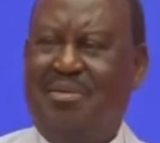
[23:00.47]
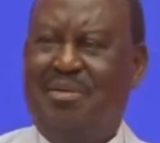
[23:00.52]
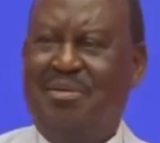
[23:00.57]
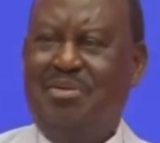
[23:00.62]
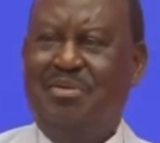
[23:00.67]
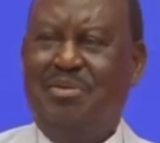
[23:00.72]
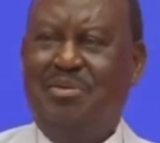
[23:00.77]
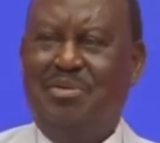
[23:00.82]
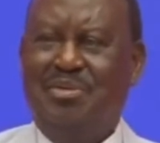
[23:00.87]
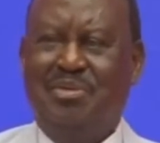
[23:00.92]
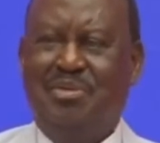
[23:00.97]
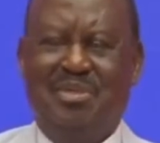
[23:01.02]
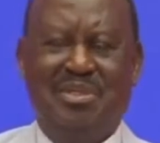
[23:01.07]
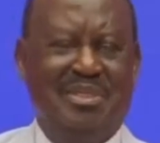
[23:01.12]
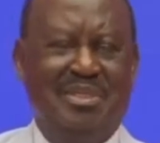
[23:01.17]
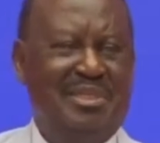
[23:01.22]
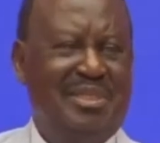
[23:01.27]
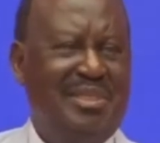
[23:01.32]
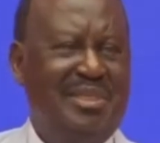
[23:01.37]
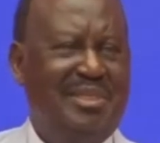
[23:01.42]

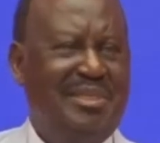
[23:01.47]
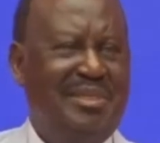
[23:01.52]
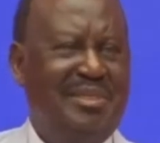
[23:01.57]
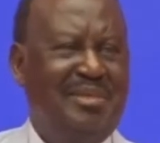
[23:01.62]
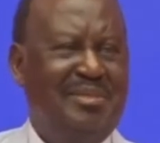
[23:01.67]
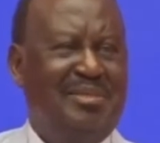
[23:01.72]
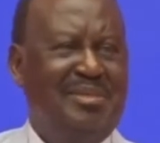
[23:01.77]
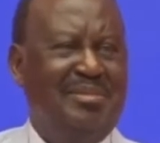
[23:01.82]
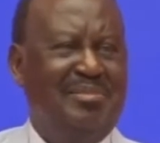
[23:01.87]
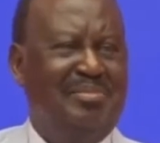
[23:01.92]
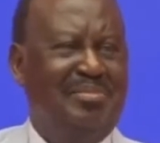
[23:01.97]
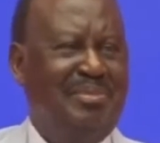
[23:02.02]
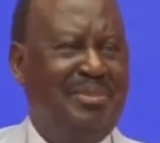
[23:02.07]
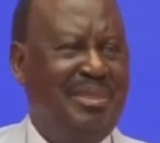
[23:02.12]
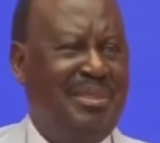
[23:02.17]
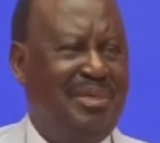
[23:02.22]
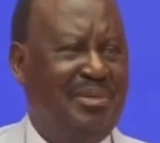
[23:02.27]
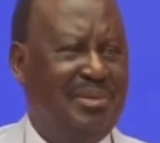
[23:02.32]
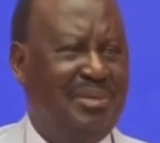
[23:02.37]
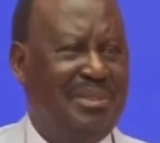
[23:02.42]
They
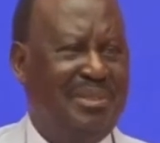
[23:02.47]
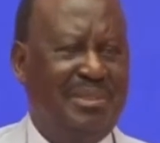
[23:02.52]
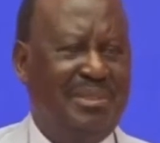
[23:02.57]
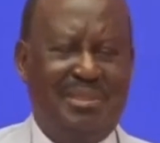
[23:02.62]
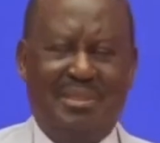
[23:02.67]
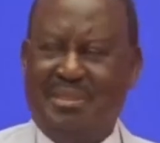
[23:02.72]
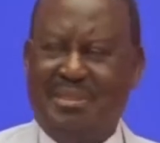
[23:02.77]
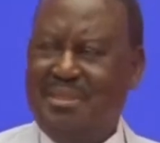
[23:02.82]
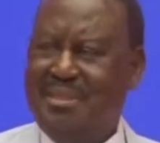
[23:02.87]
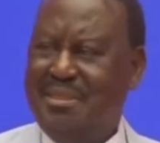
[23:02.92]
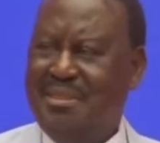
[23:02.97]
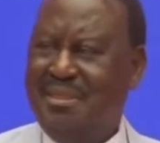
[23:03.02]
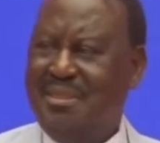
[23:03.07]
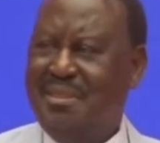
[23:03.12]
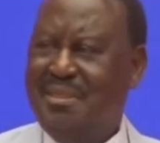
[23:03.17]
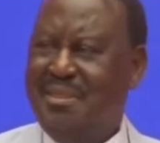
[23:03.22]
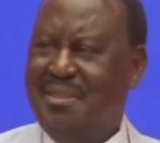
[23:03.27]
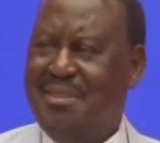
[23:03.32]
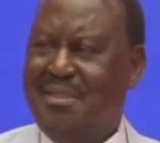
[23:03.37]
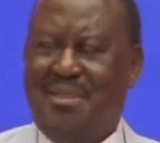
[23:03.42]
pulled out.
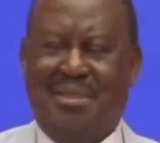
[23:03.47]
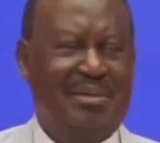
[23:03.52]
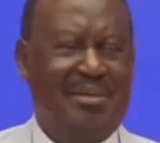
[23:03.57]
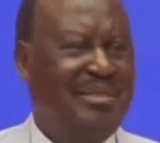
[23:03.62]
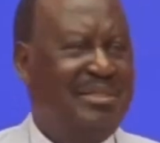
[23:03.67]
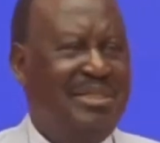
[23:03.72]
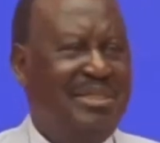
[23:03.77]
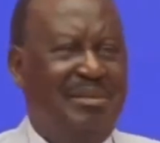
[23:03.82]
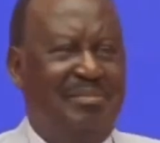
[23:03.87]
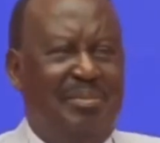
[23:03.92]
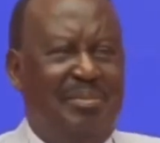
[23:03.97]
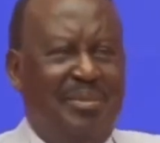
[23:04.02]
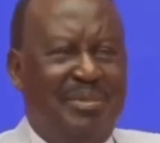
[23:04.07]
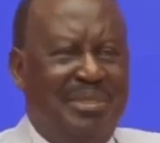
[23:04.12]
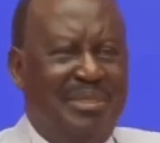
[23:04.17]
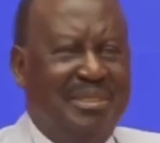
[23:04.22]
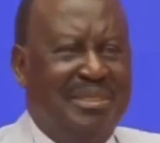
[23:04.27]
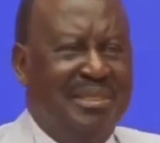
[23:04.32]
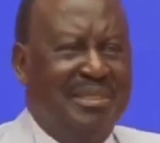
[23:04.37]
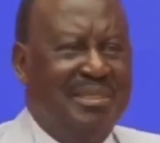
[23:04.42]
The
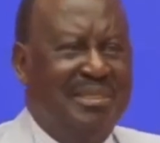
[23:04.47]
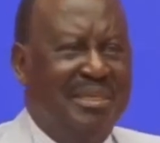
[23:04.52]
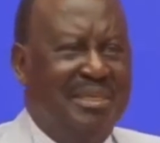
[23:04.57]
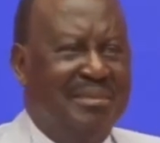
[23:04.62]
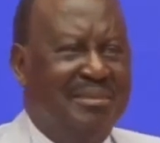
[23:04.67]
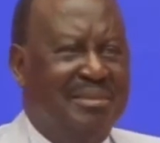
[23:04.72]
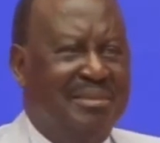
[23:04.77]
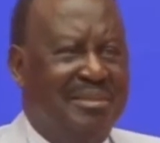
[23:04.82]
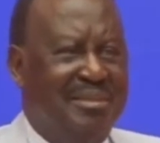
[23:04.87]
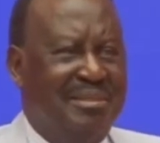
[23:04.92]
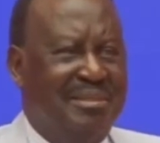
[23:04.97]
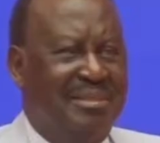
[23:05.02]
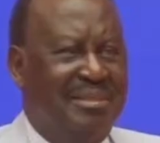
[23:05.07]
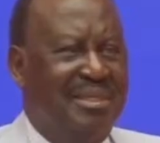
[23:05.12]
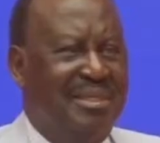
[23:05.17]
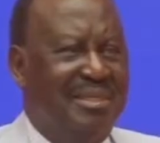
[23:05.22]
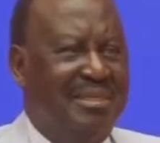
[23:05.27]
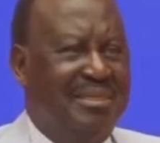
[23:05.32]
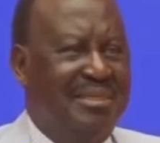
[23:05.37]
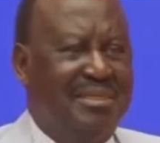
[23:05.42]
airport is just like
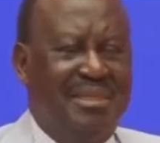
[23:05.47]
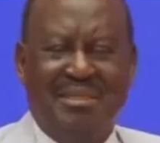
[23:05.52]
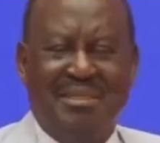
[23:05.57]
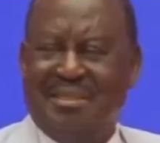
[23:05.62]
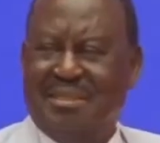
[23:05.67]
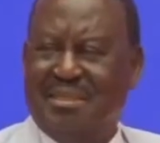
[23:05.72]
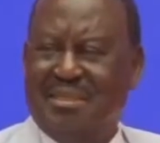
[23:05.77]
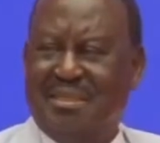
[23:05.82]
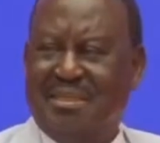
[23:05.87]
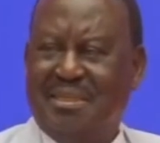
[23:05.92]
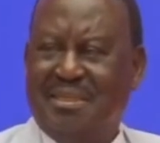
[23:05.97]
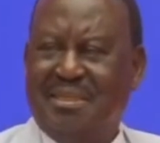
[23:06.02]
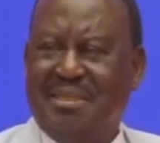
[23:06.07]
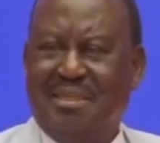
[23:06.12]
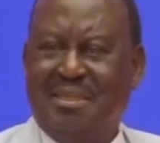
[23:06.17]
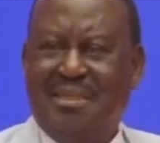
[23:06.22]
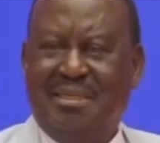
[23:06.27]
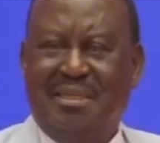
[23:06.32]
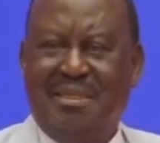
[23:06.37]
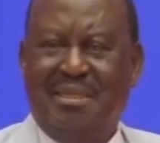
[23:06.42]
here, it is.
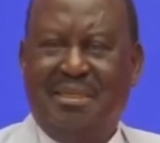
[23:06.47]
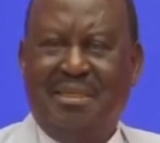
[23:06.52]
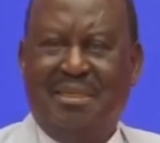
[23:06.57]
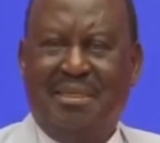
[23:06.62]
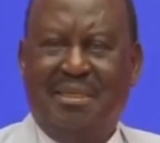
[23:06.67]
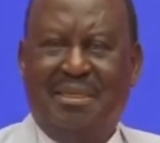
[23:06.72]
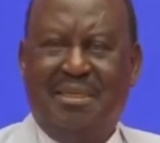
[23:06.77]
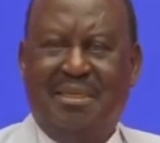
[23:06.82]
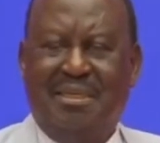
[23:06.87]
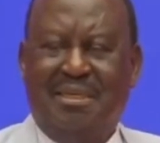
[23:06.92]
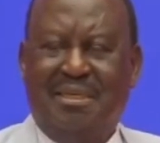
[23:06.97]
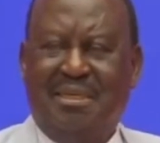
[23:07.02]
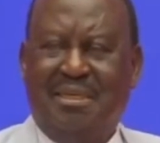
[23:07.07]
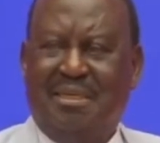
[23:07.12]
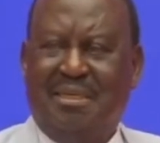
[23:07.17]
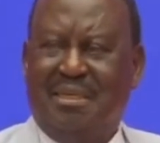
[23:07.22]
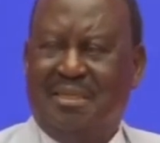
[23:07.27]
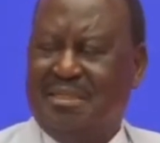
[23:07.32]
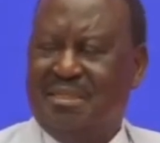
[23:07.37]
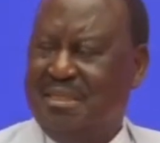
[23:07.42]

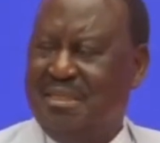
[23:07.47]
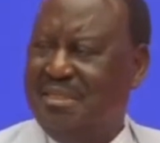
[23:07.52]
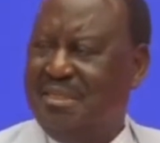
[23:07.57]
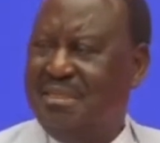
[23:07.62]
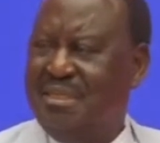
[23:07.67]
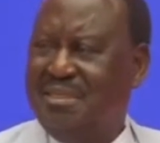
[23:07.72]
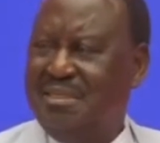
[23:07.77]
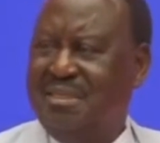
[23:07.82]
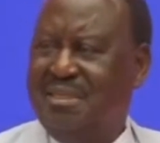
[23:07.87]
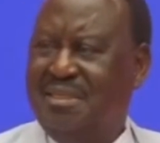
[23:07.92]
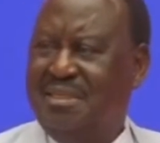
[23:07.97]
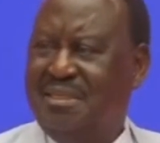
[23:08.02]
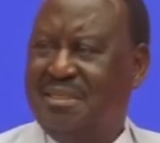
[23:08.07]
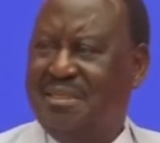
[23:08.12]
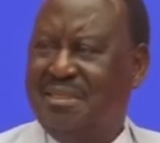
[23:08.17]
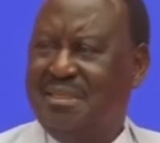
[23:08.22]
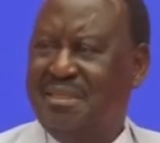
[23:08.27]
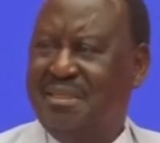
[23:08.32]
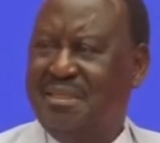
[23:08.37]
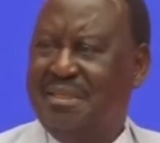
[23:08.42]
It is as it
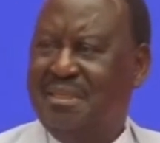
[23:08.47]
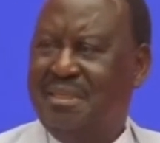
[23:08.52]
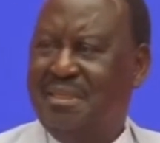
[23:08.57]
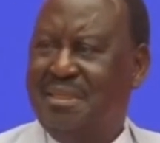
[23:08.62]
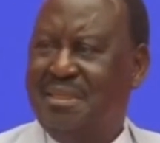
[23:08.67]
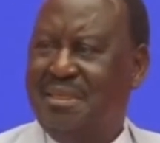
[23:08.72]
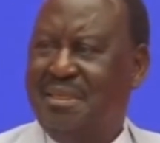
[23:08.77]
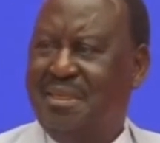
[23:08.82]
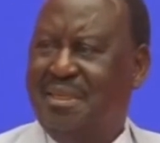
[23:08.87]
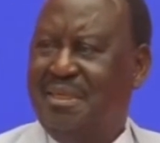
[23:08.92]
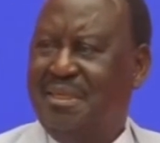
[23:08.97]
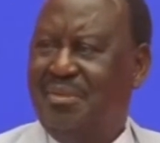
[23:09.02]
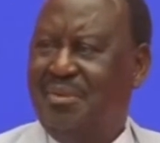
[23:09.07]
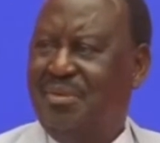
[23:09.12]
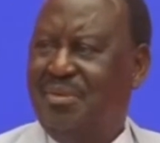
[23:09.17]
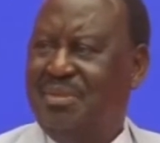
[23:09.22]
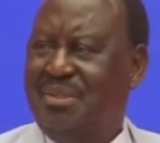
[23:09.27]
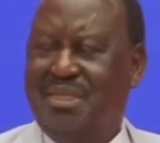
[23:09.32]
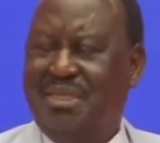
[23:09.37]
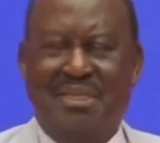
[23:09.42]
is.
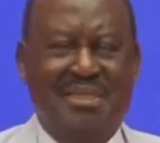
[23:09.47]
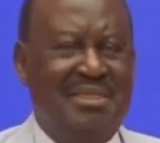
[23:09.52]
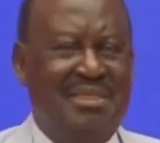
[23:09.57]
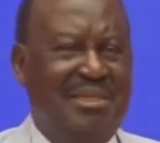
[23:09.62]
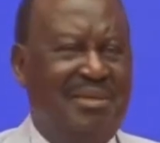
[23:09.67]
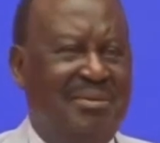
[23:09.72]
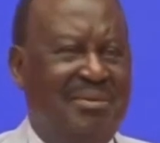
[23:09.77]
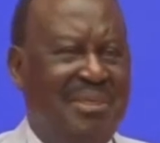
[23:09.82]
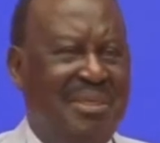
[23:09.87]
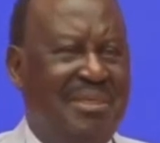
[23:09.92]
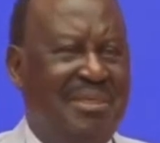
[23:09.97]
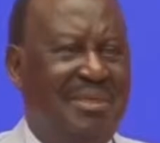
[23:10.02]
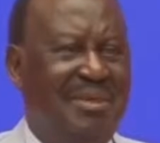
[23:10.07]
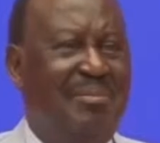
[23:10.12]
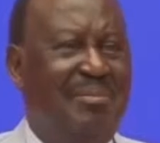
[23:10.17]
They are not taking it away.